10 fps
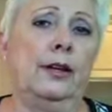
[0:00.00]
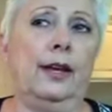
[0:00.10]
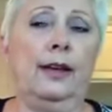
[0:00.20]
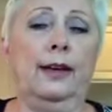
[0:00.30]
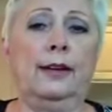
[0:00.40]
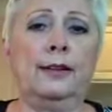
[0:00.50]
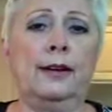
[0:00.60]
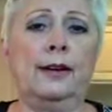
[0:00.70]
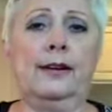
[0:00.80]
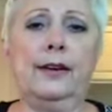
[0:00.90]
And
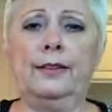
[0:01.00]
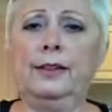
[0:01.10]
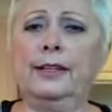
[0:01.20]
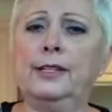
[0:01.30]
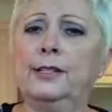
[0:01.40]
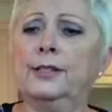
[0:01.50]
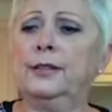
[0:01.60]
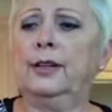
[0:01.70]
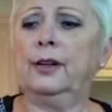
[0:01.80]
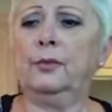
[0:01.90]
uh, I think he's,
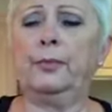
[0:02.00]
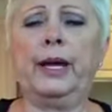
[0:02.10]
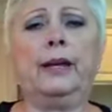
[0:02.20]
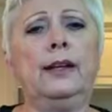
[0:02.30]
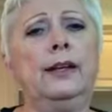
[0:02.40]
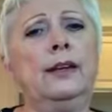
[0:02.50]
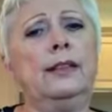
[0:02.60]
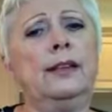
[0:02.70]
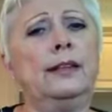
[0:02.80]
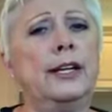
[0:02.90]
you know,
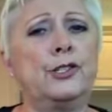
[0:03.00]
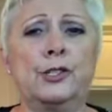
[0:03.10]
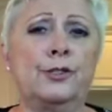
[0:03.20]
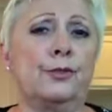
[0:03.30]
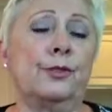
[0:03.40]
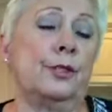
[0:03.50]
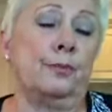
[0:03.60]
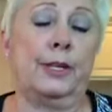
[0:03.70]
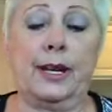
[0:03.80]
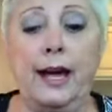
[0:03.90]
painting the ledges or
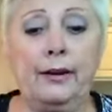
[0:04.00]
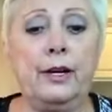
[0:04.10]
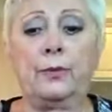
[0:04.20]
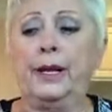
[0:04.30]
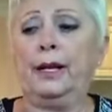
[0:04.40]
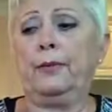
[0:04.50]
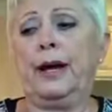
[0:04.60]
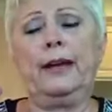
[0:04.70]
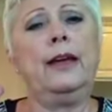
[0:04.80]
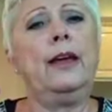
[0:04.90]
something. I don't know. But
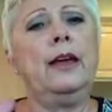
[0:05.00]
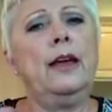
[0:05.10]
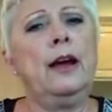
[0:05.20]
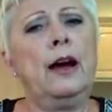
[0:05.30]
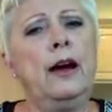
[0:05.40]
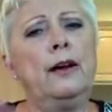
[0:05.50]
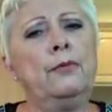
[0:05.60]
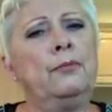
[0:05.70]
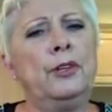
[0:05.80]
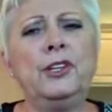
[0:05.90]
anyway, uh,
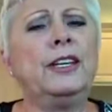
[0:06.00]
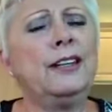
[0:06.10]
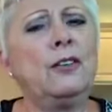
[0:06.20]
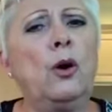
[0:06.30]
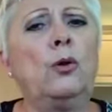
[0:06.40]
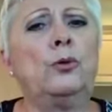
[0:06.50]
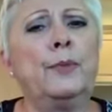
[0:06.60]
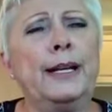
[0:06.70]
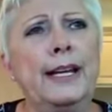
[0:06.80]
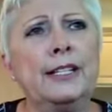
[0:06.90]
when you get old,
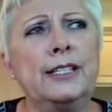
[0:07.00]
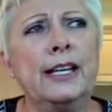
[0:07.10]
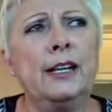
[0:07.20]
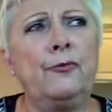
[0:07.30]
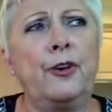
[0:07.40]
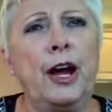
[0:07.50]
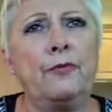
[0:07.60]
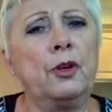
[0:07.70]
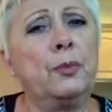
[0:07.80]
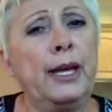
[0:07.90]
my dad's
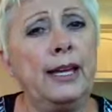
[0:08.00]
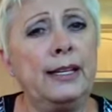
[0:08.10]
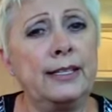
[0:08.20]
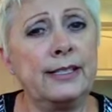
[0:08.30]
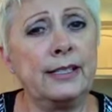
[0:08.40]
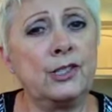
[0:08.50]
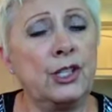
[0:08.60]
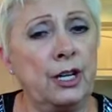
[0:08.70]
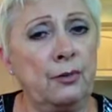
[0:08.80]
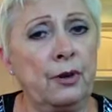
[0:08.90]
85, he'll be 86
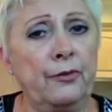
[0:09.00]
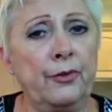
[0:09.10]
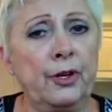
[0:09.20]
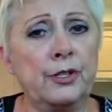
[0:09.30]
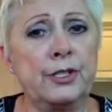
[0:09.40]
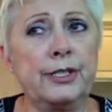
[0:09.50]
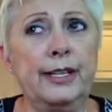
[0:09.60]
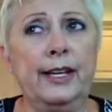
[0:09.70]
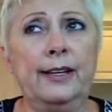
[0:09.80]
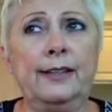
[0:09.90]
January 1st,
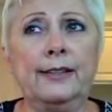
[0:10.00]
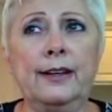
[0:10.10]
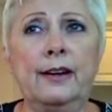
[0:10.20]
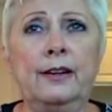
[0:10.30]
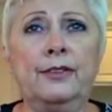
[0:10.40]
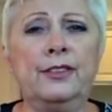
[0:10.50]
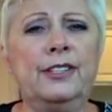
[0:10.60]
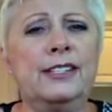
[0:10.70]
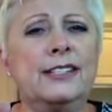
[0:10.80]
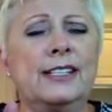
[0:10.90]
and uh,
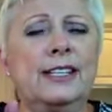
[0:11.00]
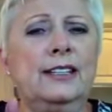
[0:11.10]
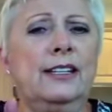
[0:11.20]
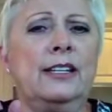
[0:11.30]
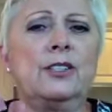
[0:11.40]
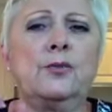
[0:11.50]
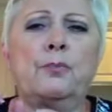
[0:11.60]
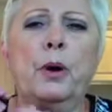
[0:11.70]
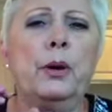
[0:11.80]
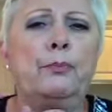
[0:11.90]
your skin gets
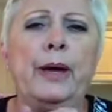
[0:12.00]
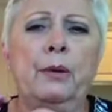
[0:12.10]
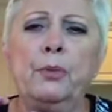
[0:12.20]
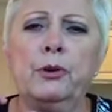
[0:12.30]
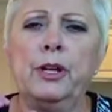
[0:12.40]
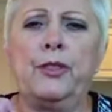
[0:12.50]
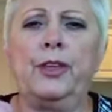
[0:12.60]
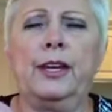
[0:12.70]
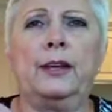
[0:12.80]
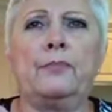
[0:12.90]
papery
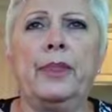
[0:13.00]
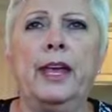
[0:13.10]
thin.